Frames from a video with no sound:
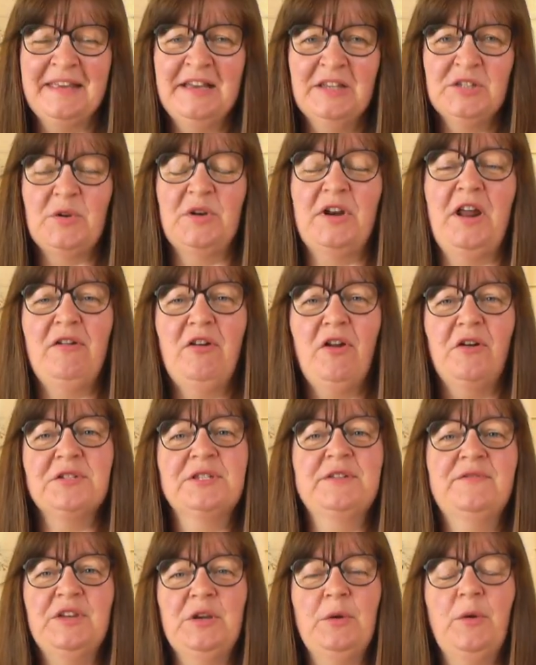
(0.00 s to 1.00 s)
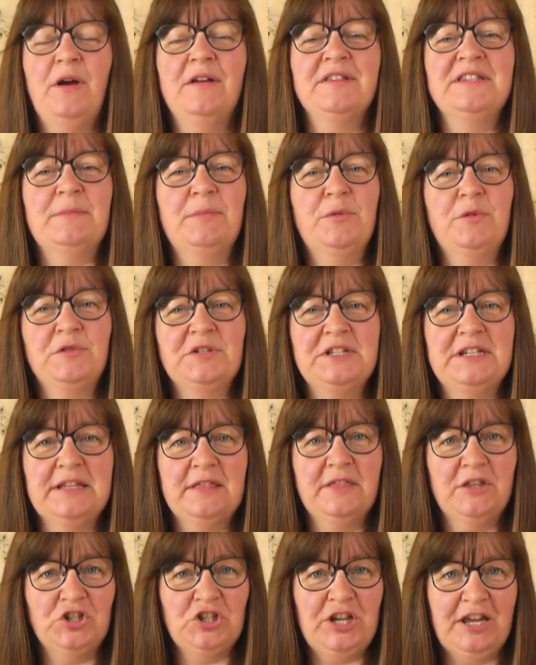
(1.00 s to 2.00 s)
So I know lots of you are
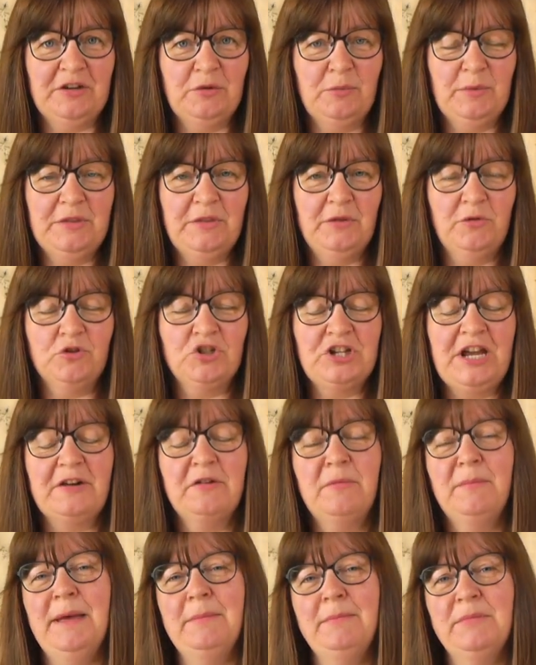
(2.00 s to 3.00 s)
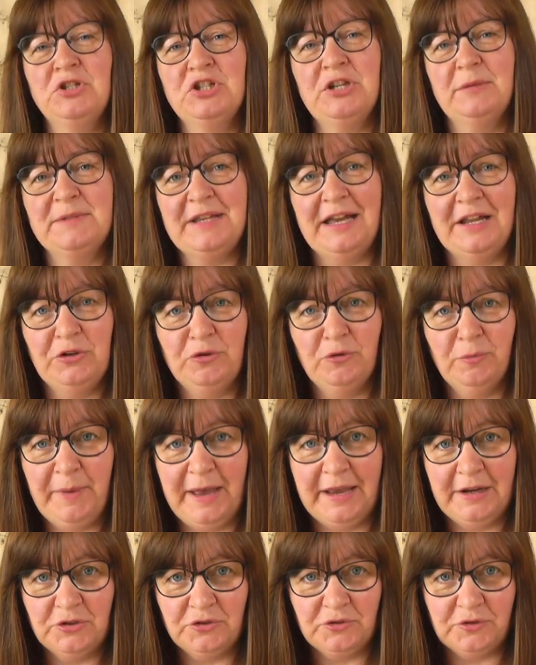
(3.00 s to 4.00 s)
supporting the channel with your channel memberships and your
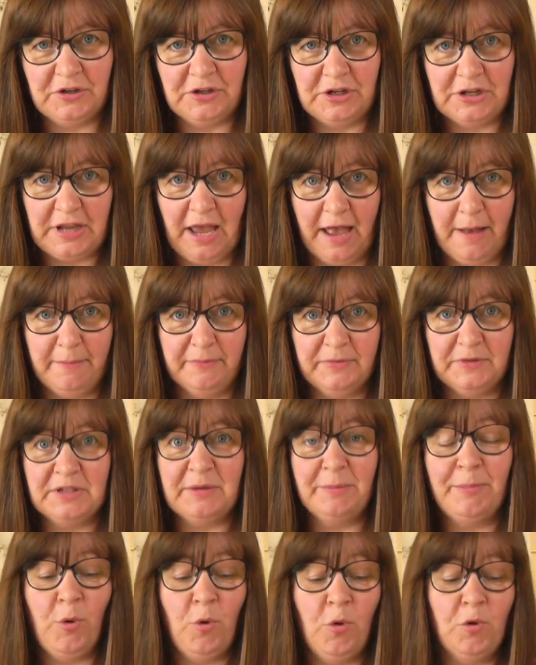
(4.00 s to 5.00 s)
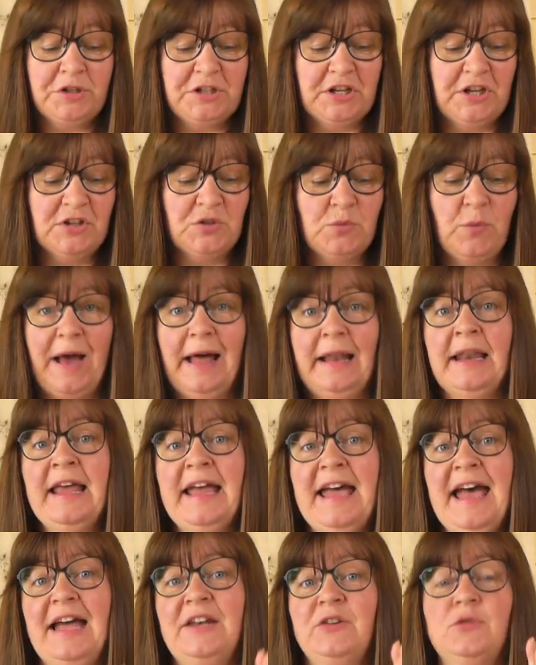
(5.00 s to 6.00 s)
patron support as well,
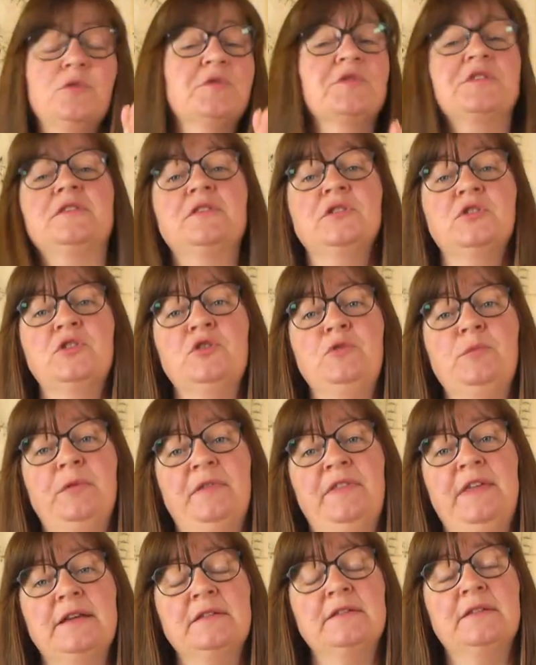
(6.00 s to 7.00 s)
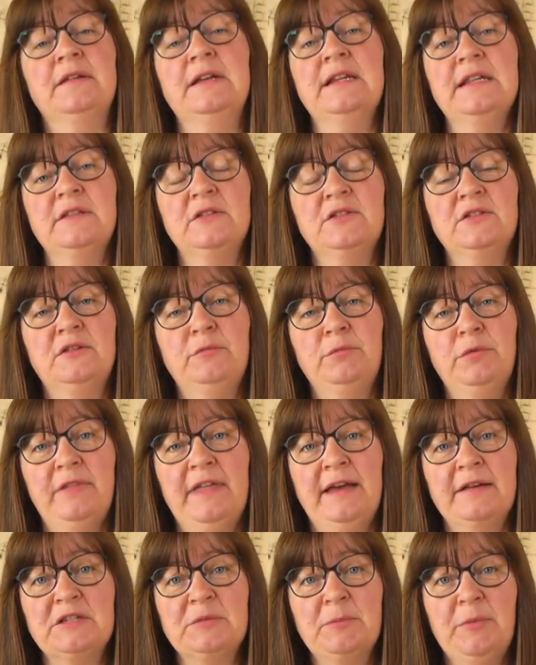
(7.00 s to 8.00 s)
and also the super thanks. You click the super
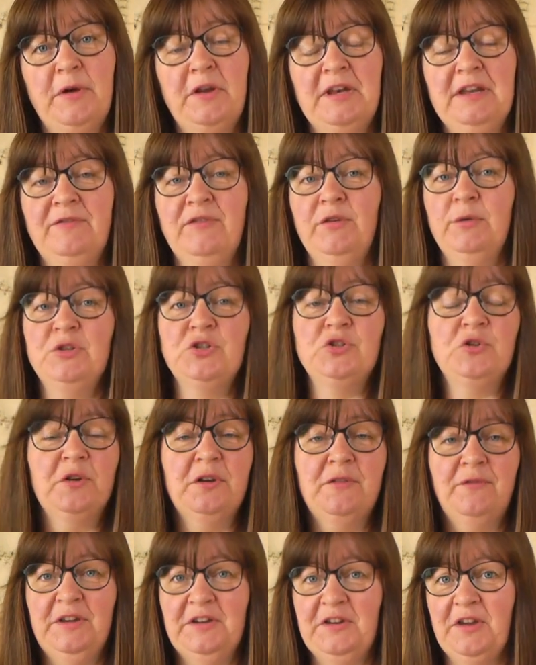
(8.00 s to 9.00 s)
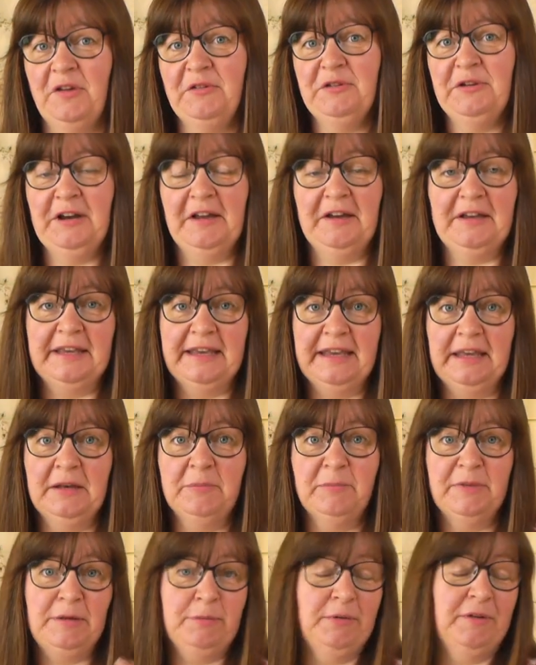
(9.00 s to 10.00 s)
thanks button if you enjoy a video and you like it,
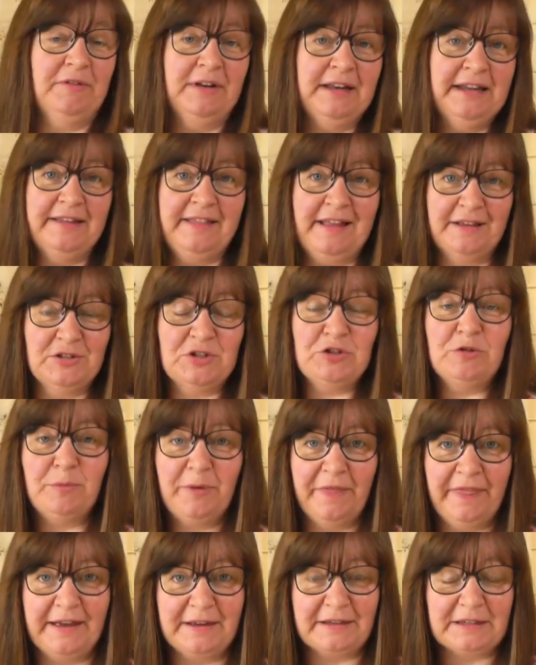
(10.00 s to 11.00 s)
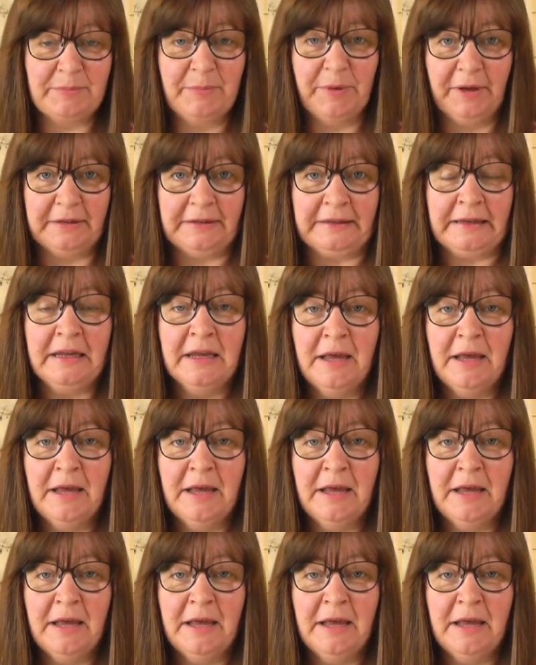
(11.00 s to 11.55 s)
and people have clicked that super thanks button